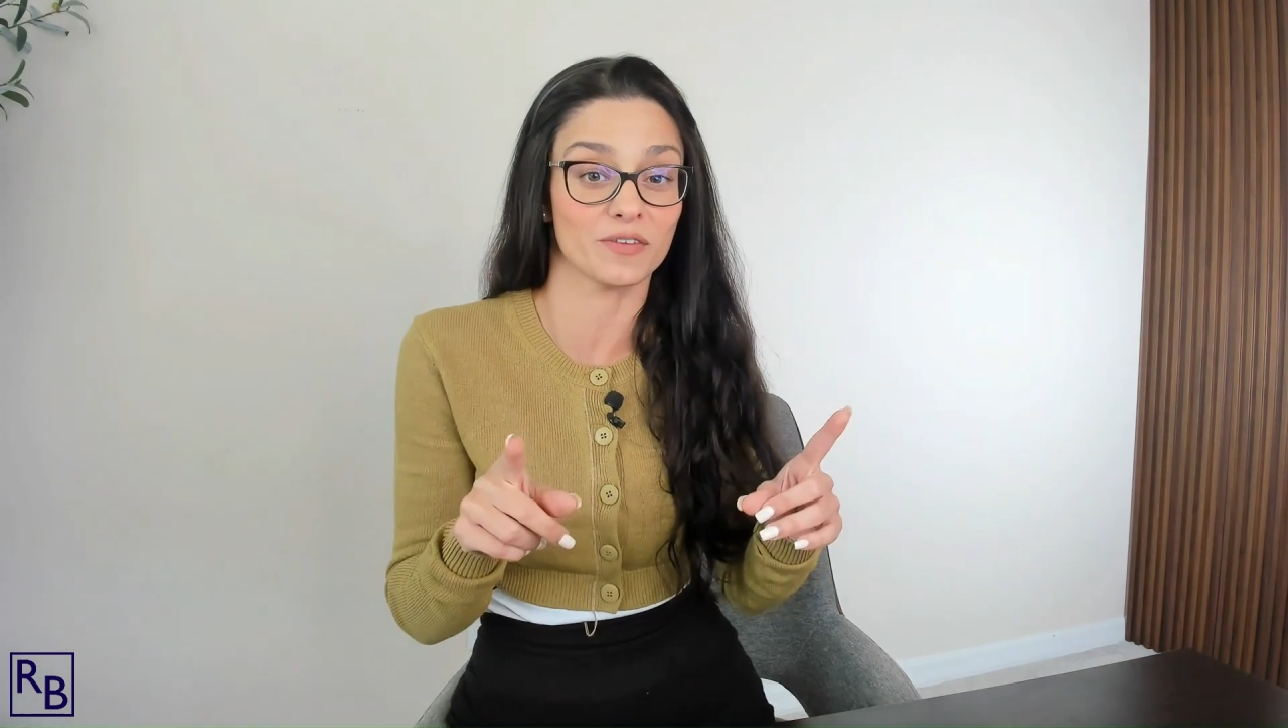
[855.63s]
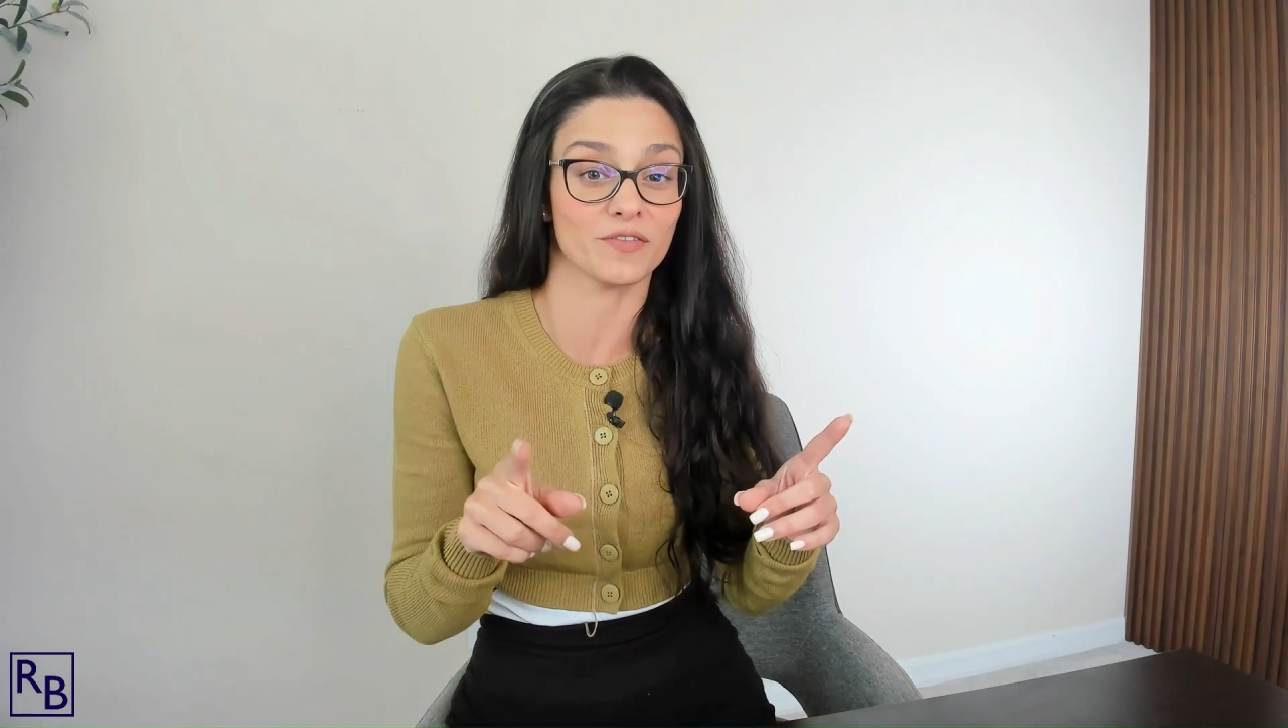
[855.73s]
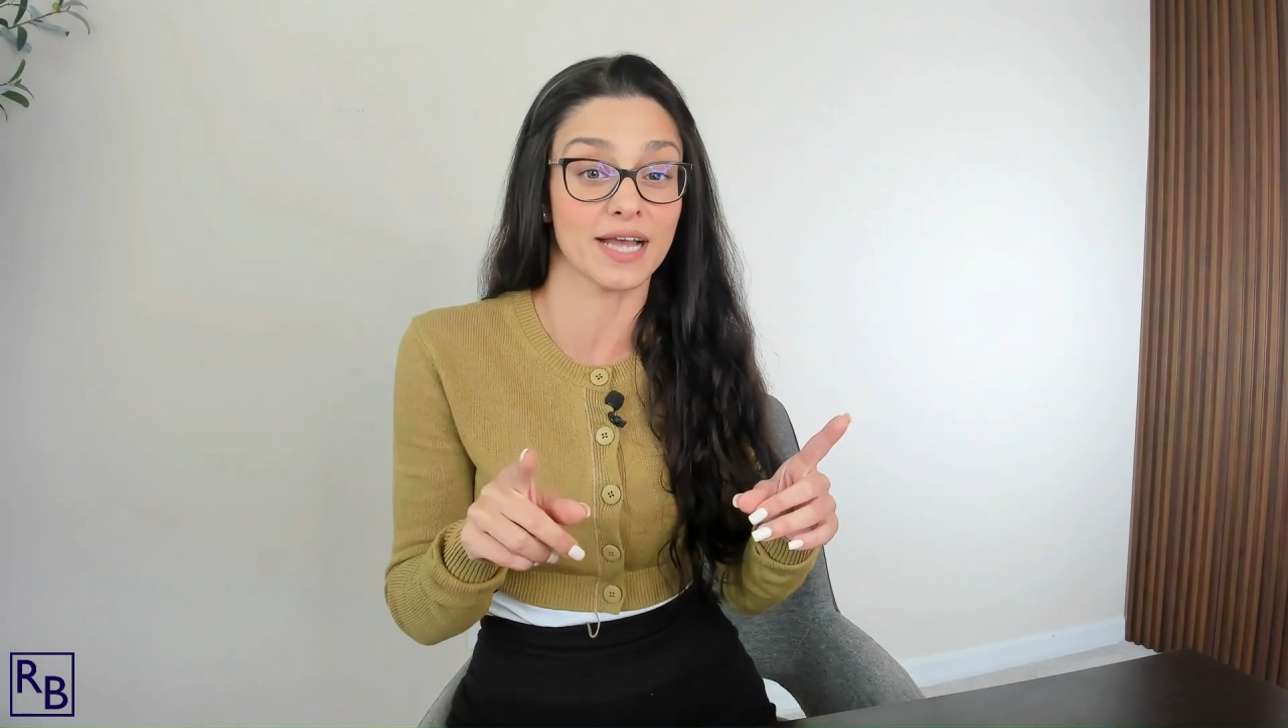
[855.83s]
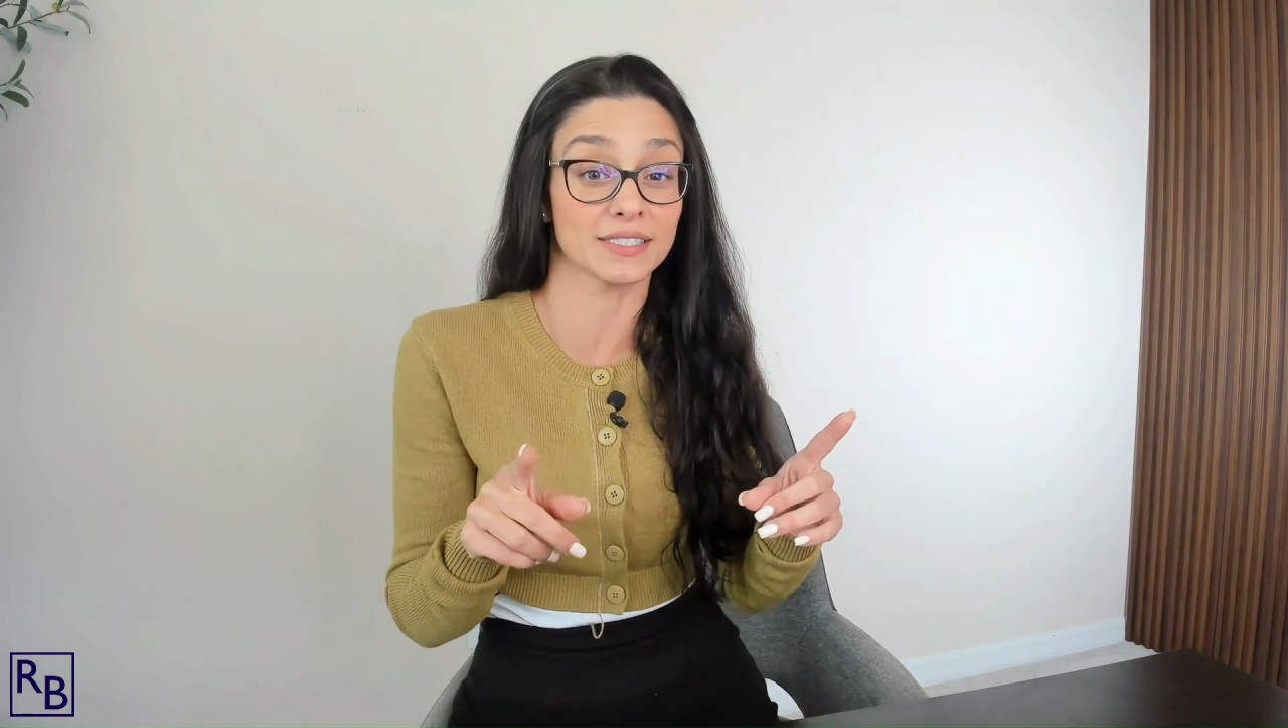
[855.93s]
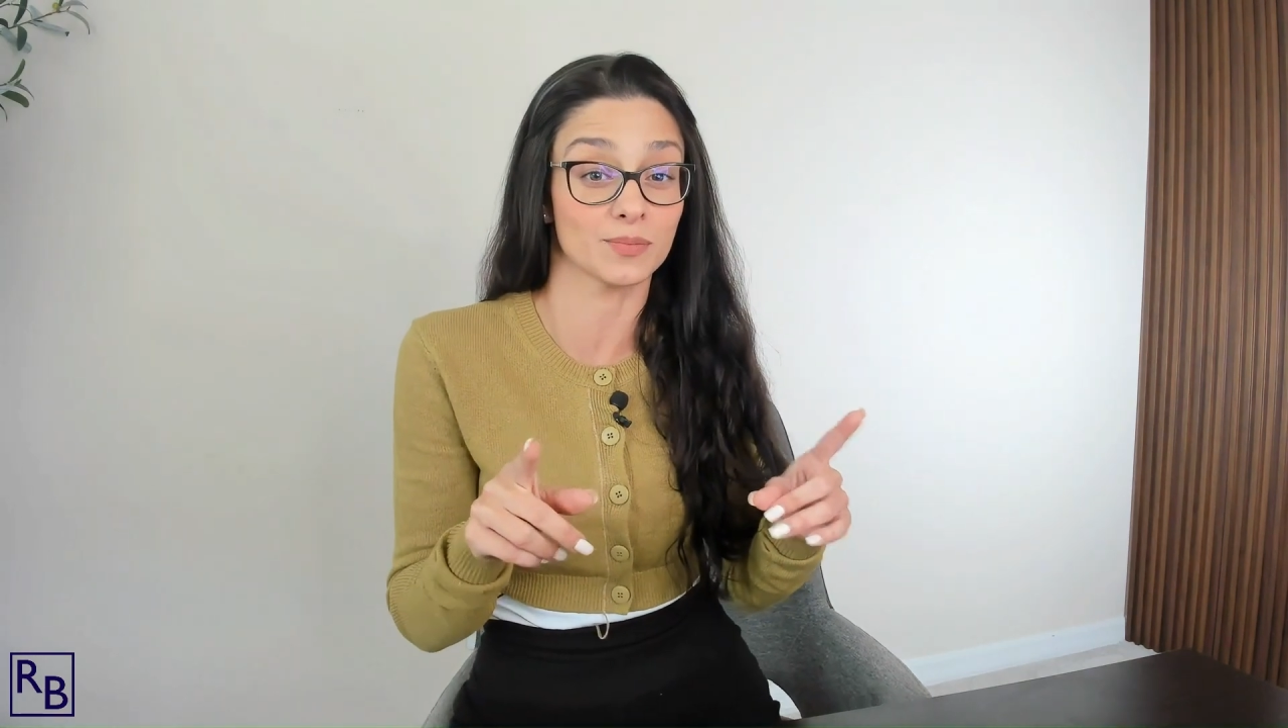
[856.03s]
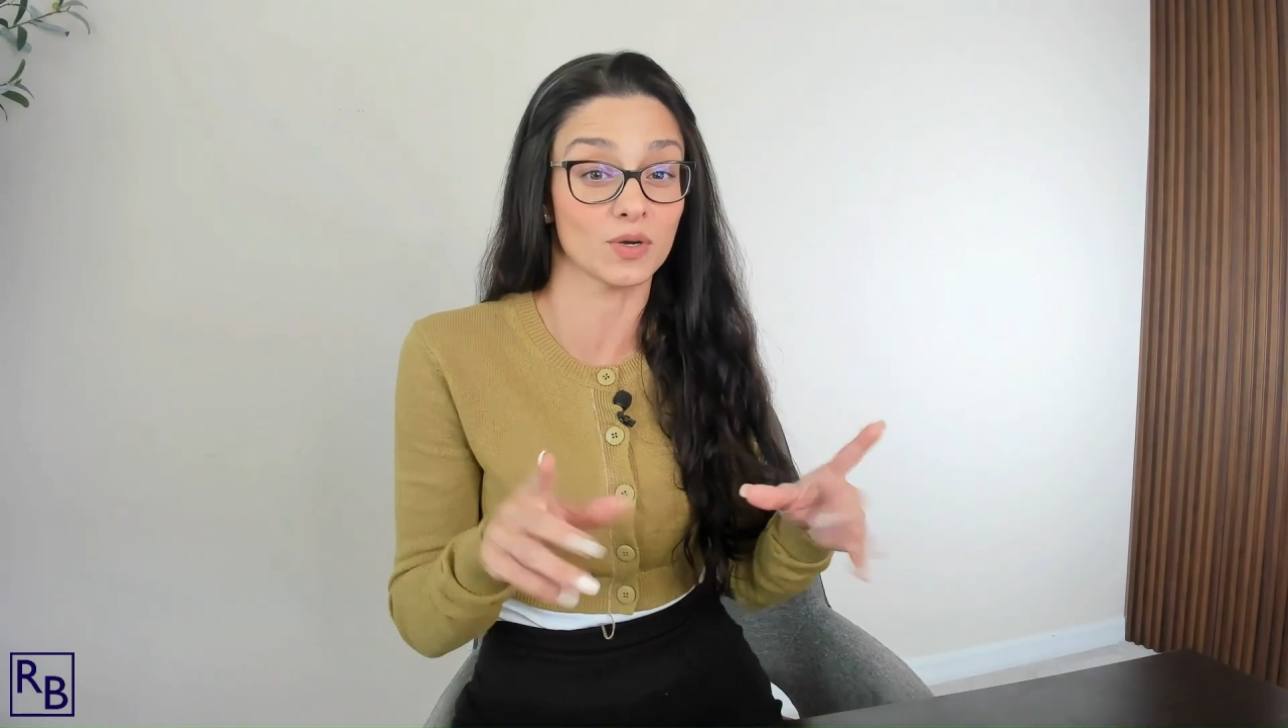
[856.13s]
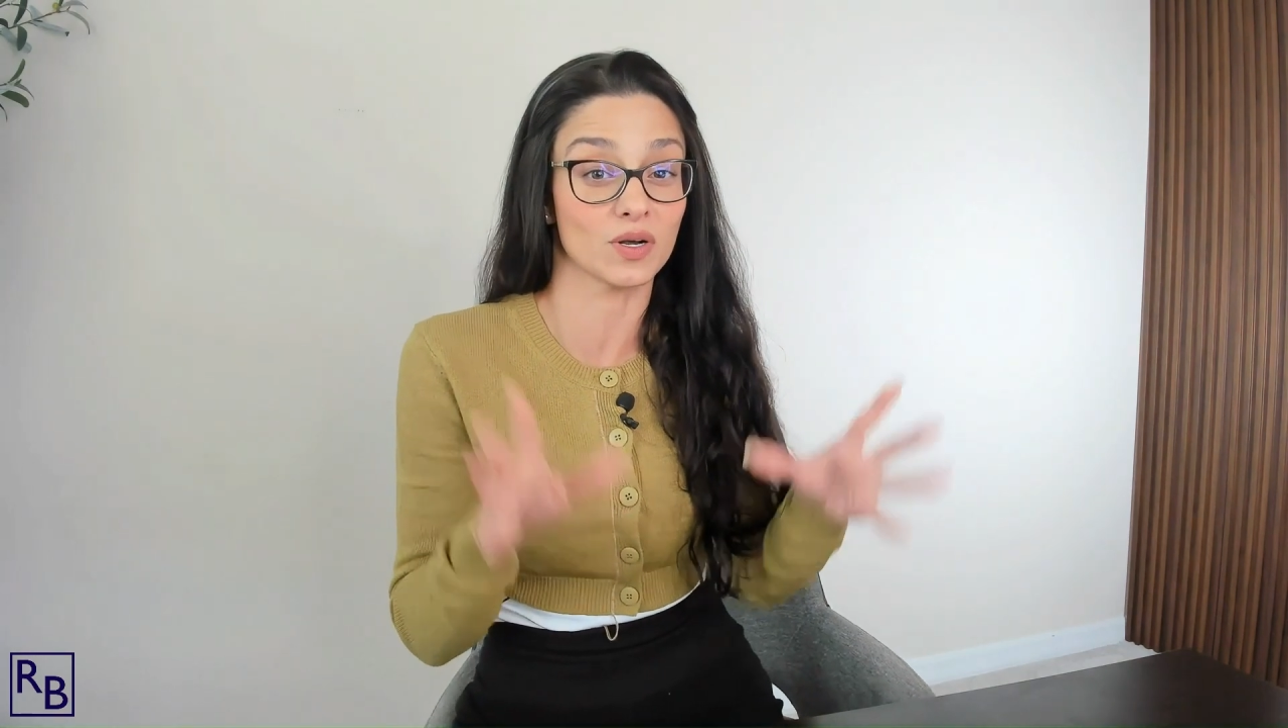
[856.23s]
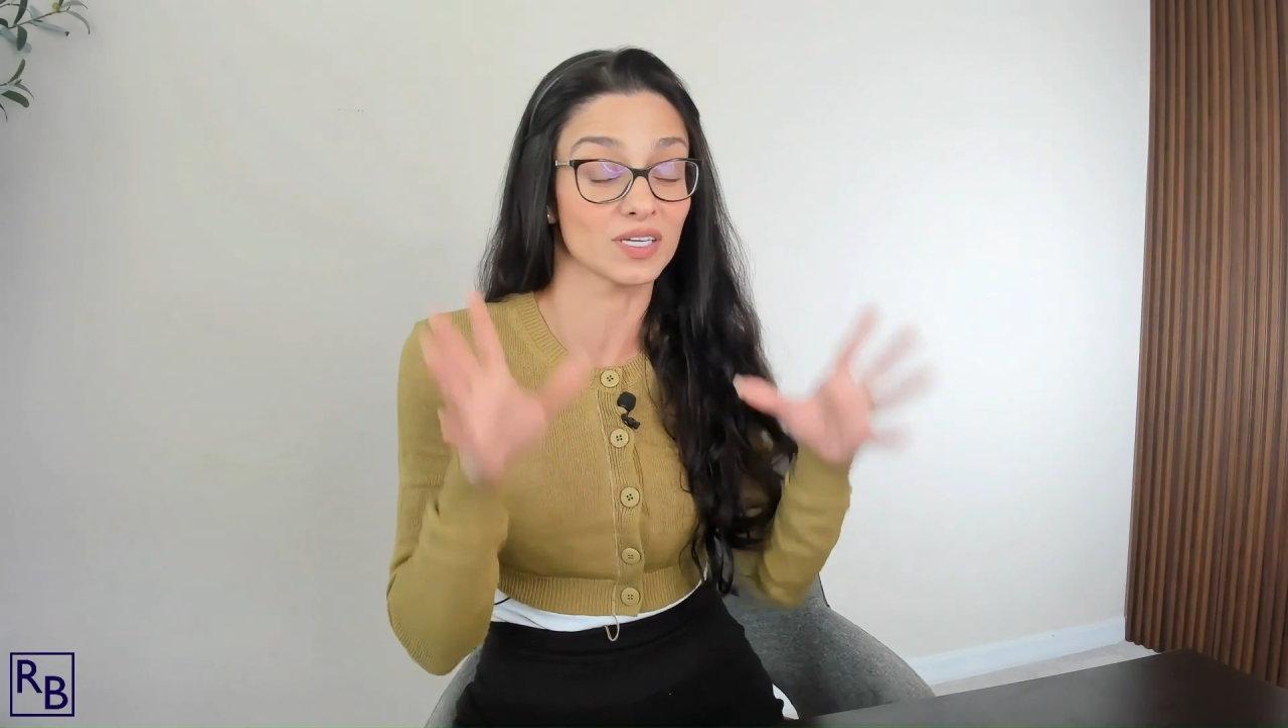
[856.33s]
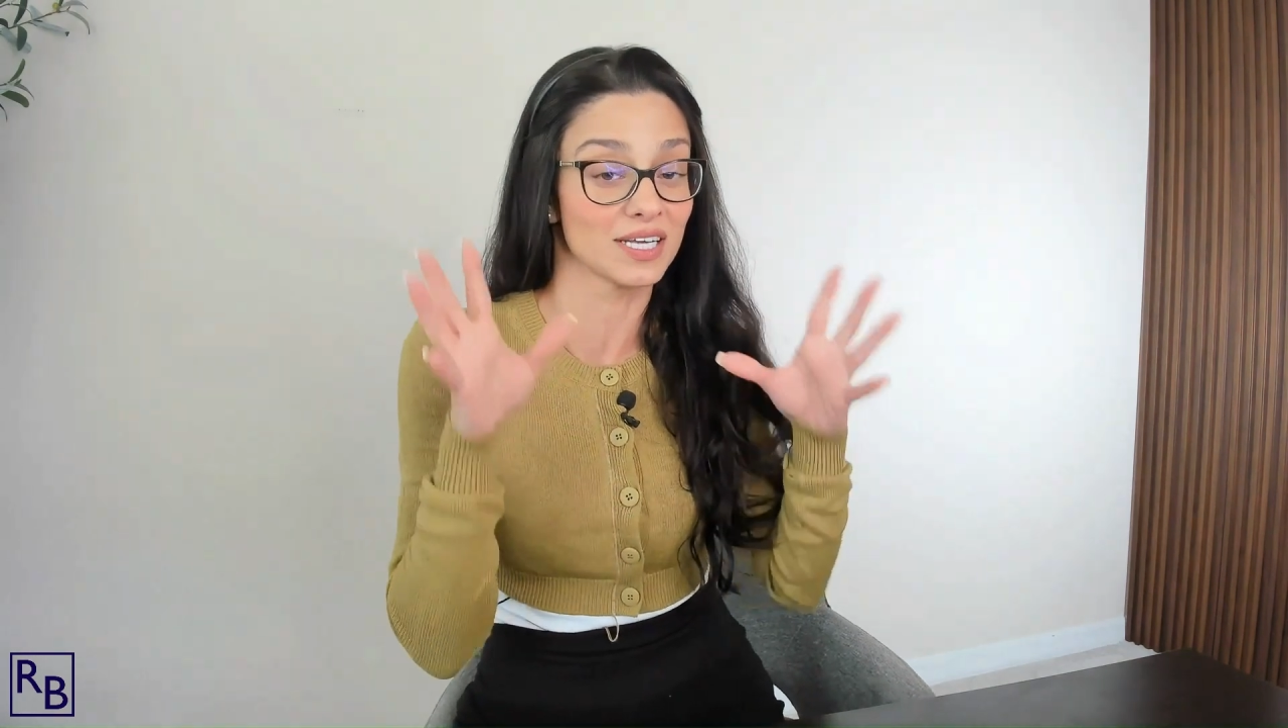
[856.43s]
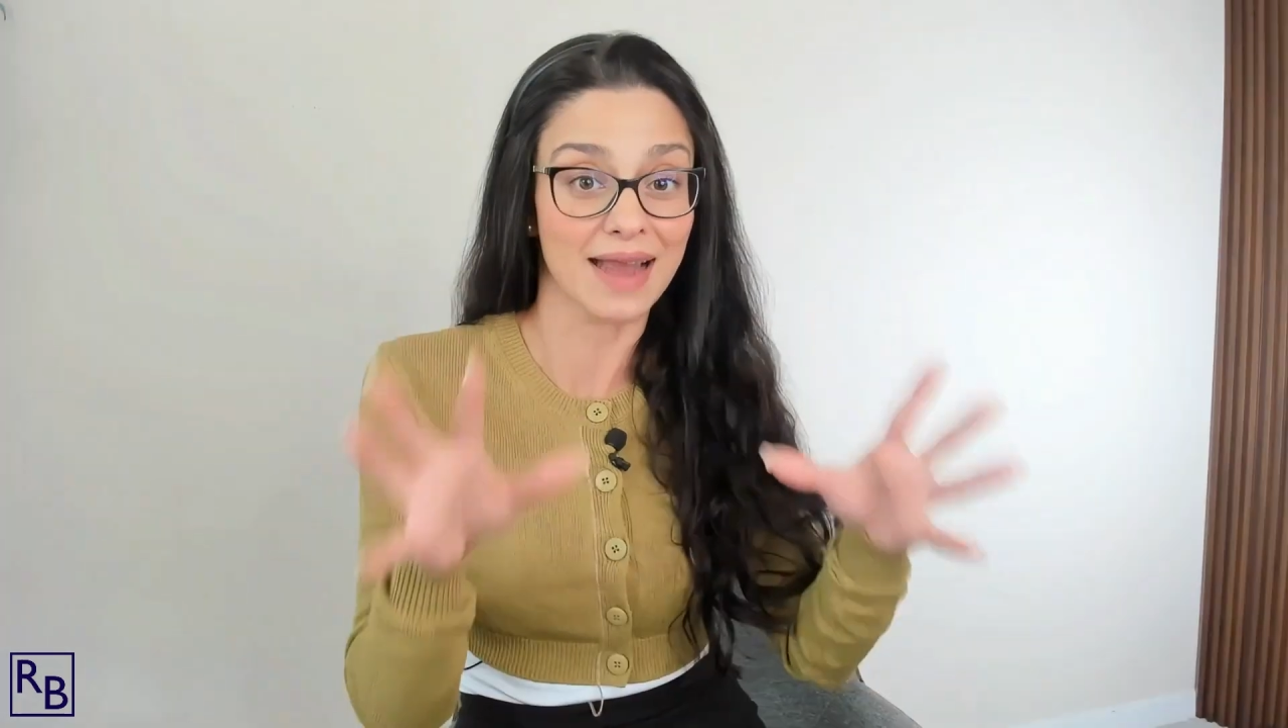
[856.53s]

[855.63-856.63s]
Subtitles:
findable